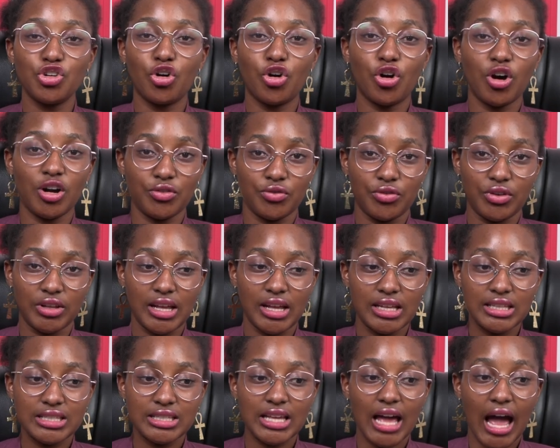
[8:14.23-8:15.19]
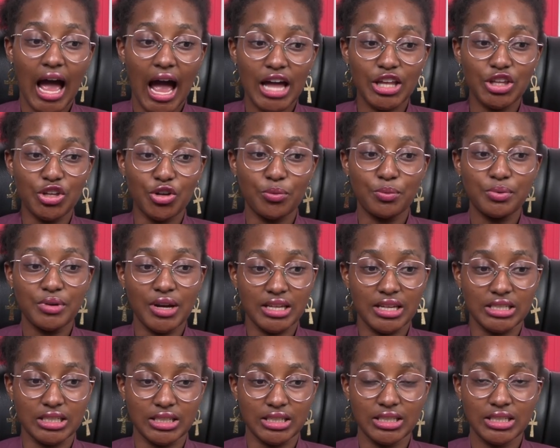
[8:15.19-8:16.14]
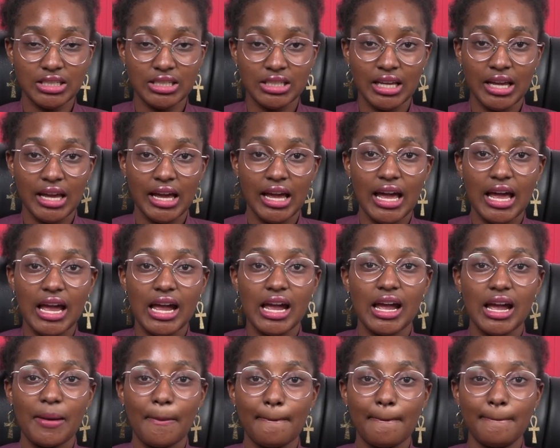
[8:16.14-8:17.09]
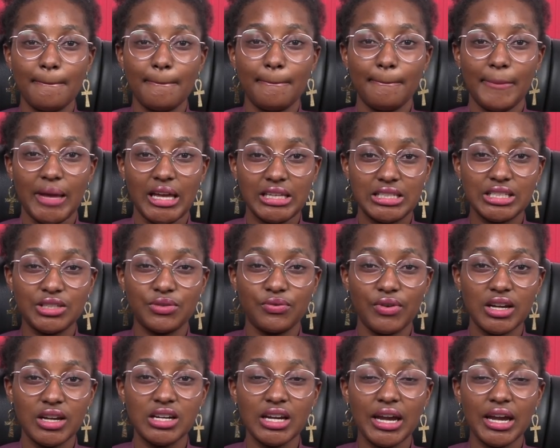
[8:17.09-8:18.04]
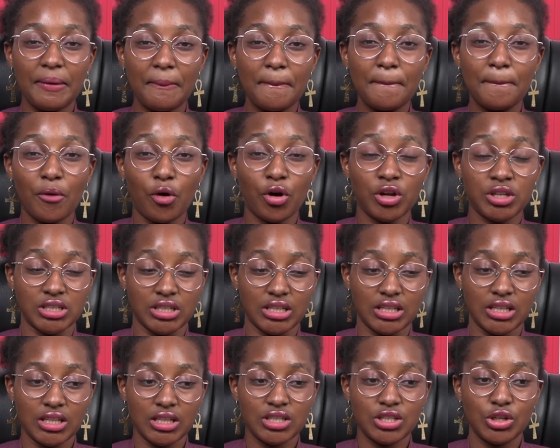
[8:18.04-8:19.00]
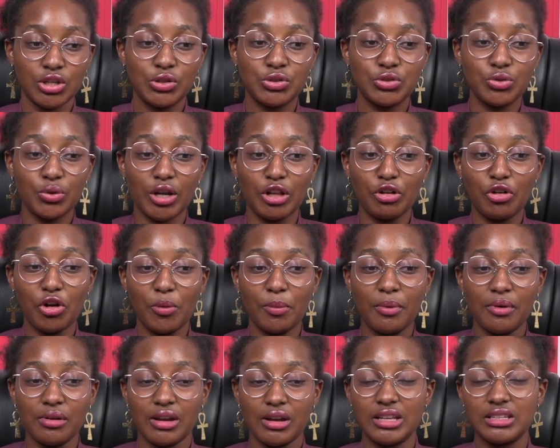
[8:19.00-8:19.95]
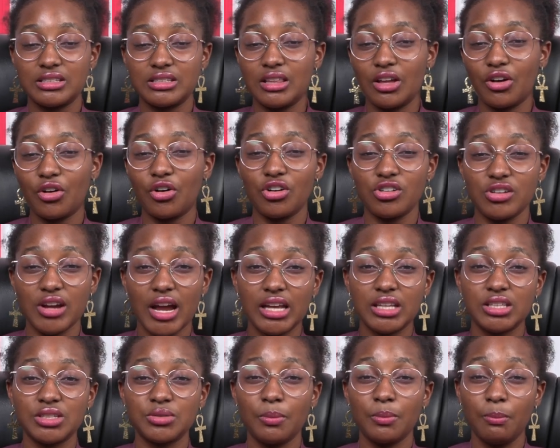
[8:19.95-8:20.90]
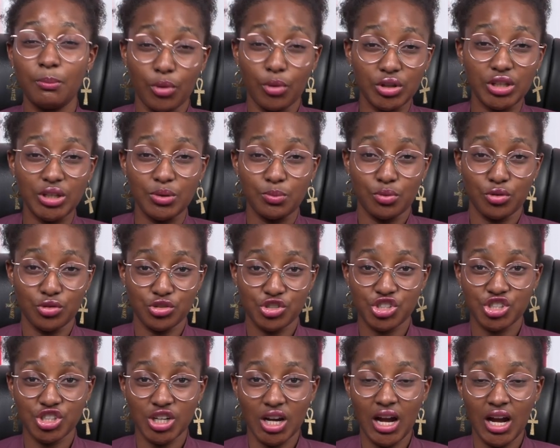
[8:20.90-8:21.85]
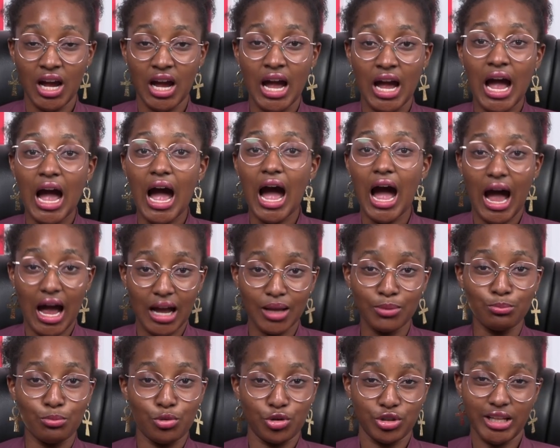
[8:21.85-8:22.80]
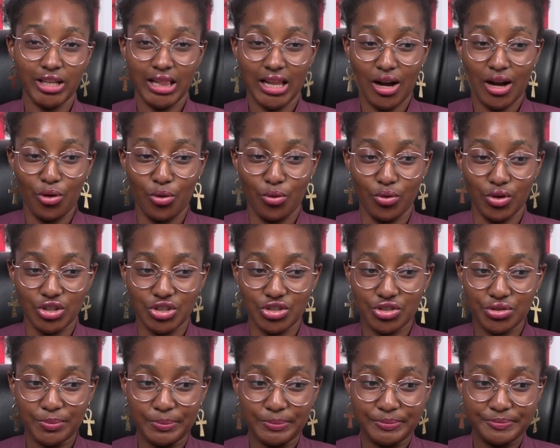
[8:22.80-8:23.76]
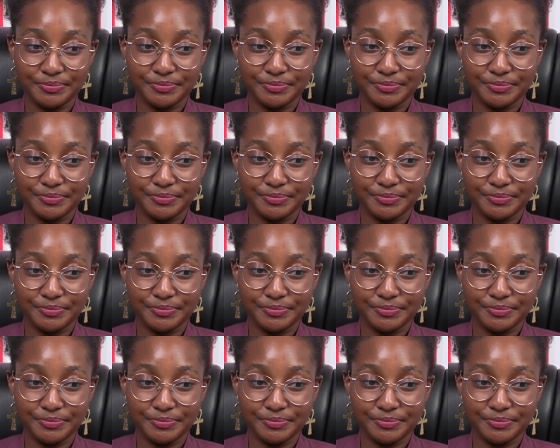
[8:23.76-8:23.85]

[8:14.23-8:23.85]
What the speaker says: your confidence and your presence, it is very important to incorporate the correct body posture and body language.